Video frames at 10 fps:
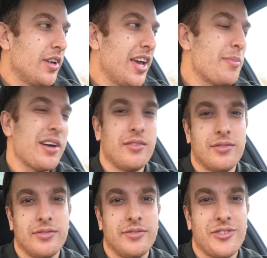hey man,
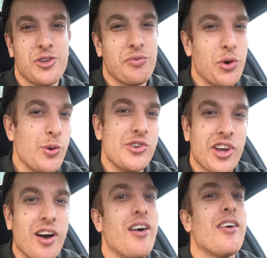you've ruined your
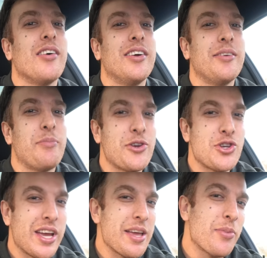car because
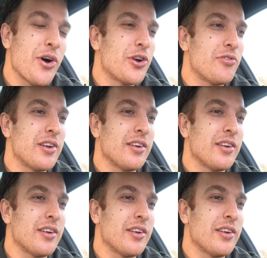you ate a burger in